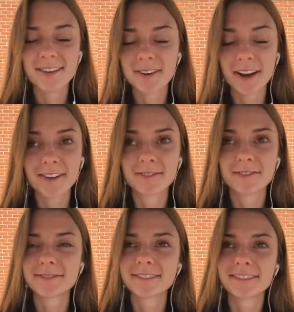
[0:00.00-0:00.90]
I'm kind of
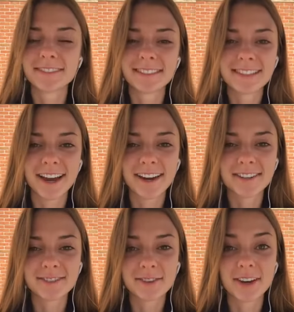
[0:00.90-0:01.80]

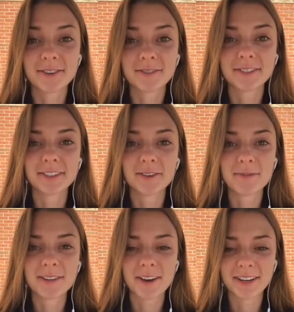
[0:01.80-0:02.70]
tired, so I don't really know what
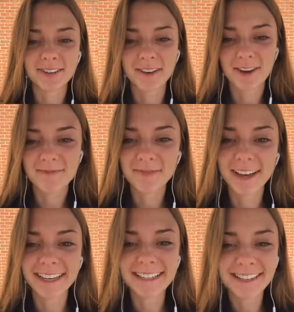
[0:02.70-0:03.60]
I'm talking about,
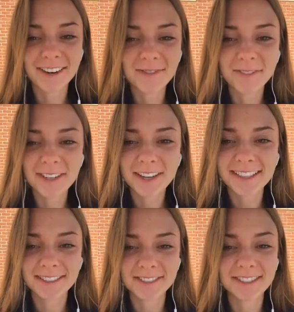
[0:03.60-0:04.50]
but hopefully you
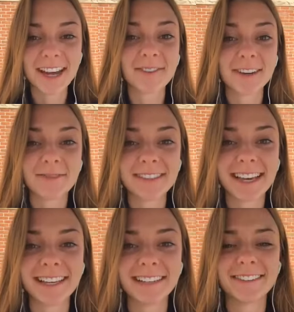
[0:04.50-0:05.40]
guys understand what I'm
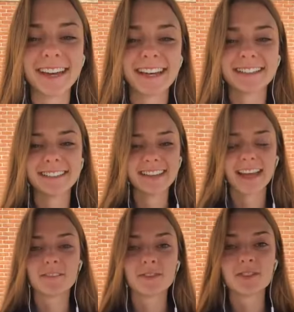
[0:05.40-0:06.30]
saying, okay?
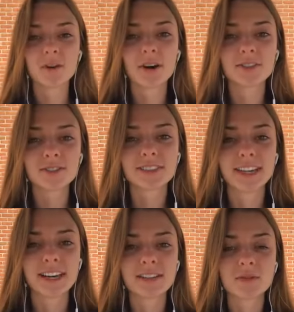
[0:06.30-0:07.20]
And if you don't
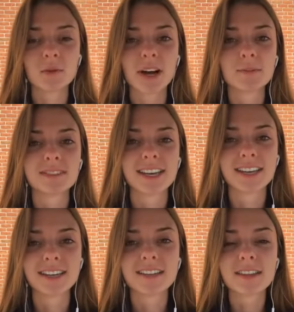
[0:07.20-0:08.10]
understand what I'm
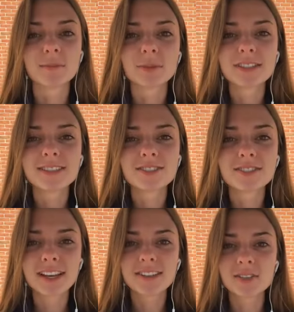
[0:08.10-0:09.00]
saying, then please
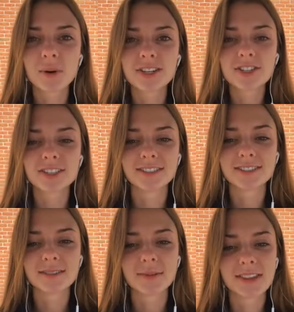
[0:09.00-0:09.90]
just ask
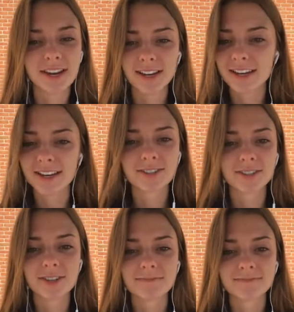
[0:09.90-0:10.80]
questions and then I can
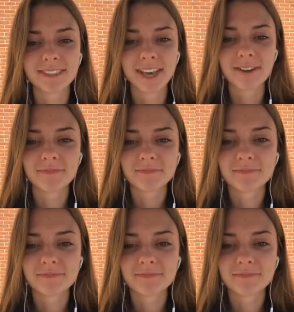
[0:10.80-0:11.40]
answer, okay?